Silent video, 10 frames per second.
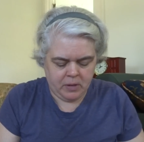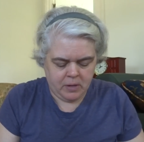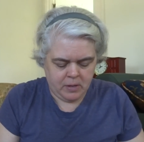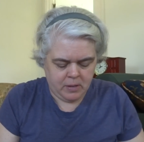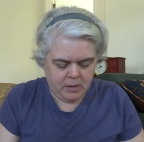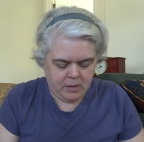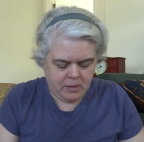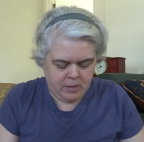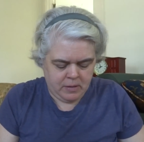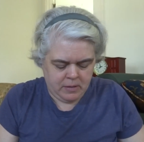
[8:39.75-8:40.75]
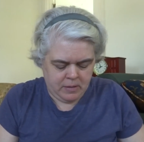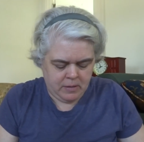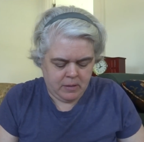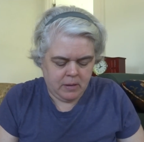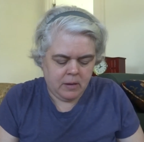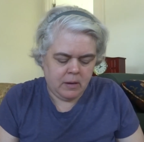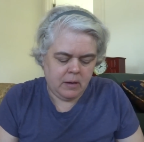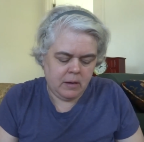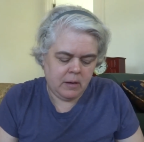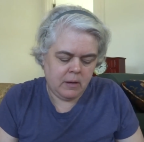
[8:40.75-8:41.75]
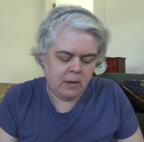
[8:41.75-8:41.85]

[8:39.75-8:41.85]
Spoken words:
(silence)